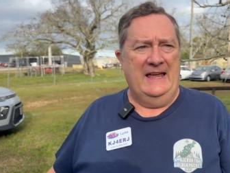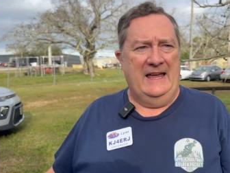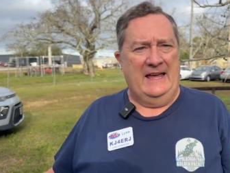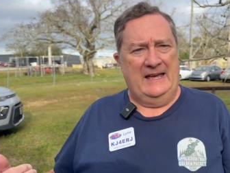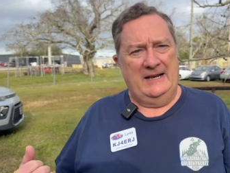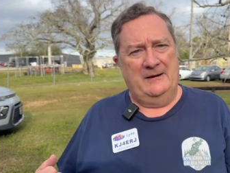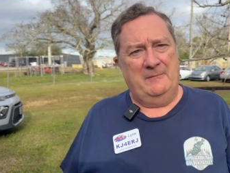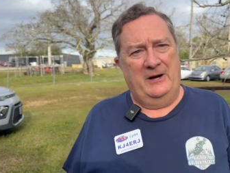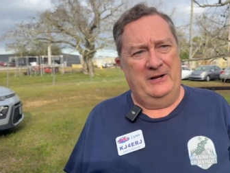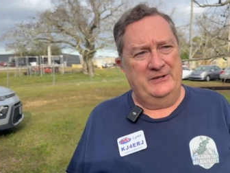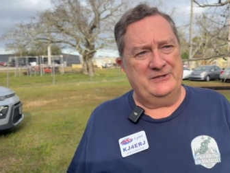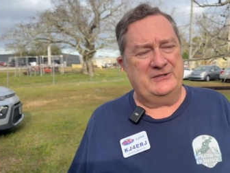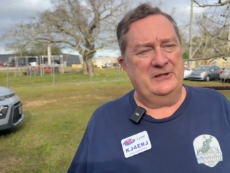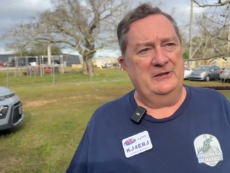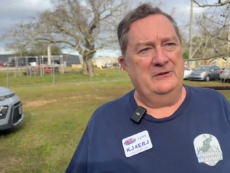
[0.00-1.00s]
And I'm
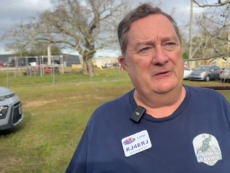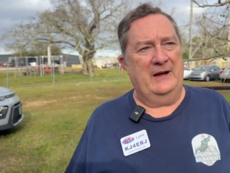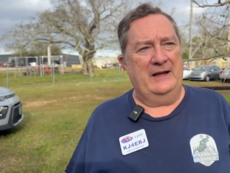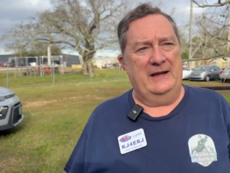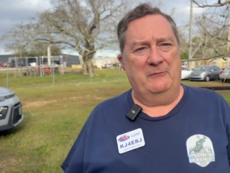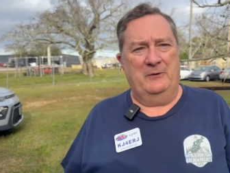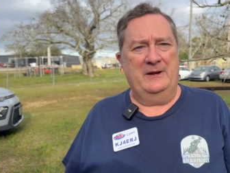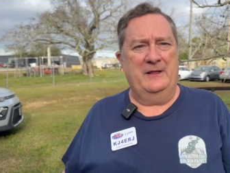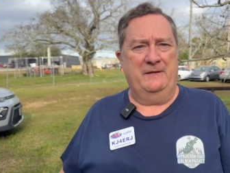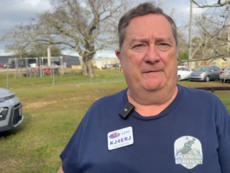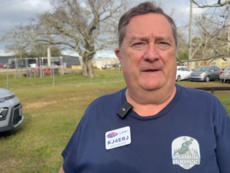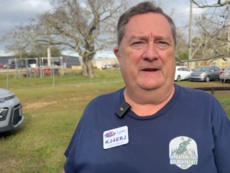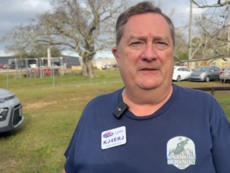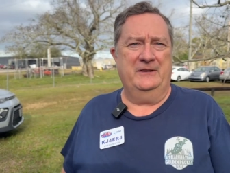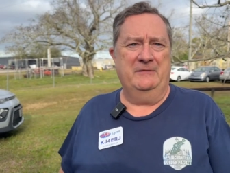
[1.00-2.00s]
also uh, one of the
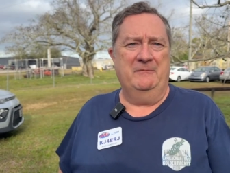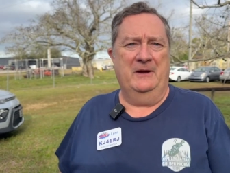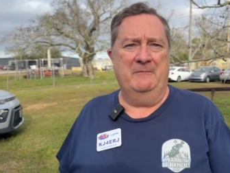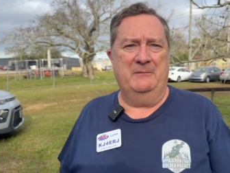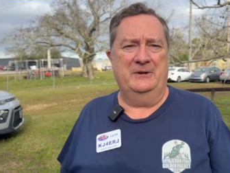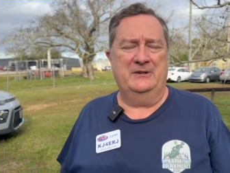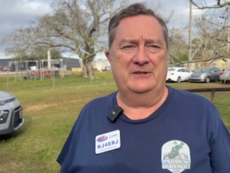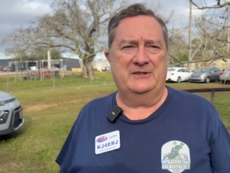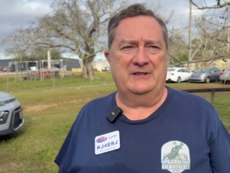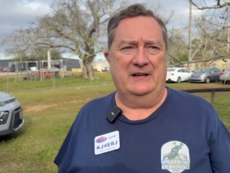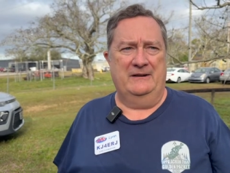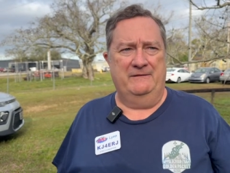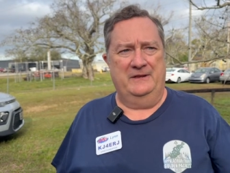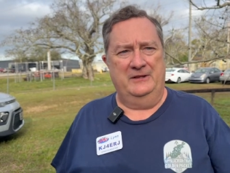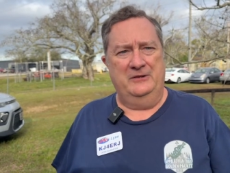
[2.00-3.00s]
founding members
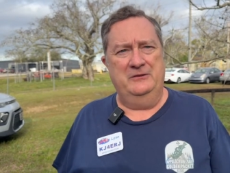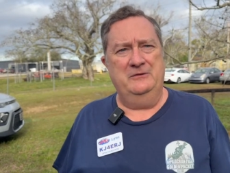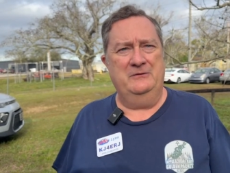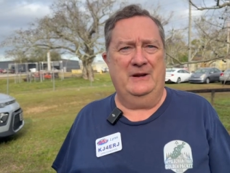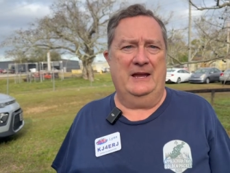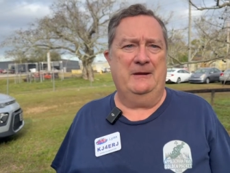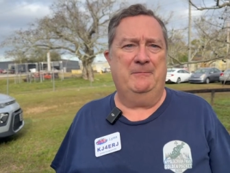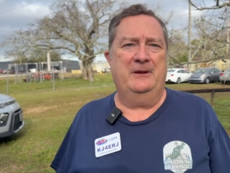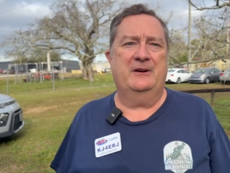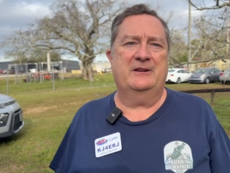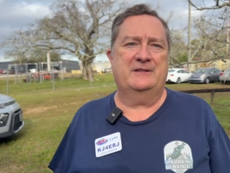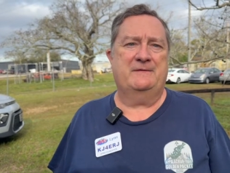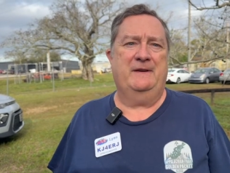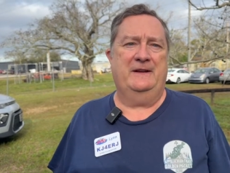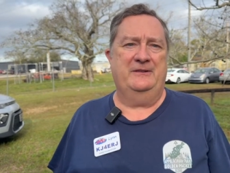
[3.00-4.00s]
of the new
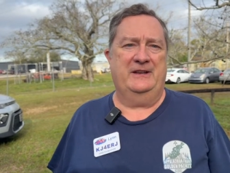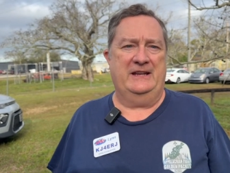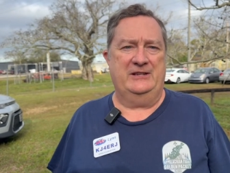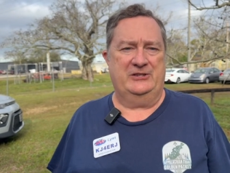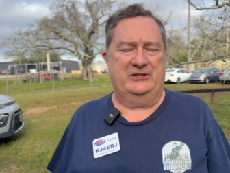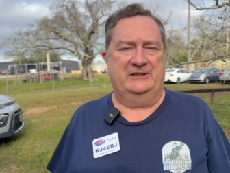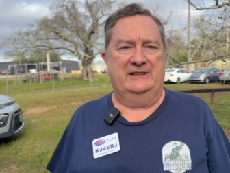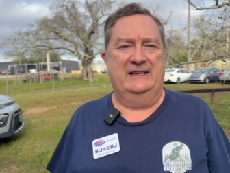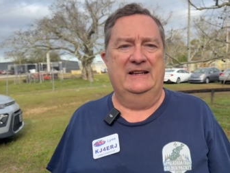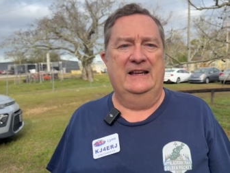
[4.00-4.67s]
APRS Foundation.